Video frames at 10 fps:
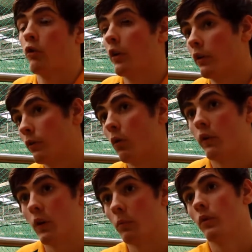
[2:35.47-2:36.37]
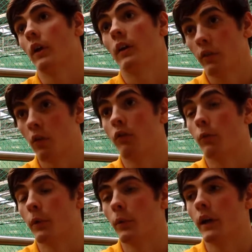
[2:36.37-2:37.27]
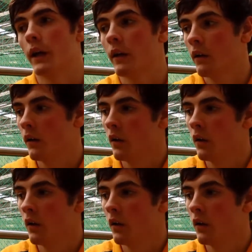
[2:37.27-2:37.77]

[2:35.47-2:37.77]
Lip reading: try and do to overcompensate is go through mid-wicket.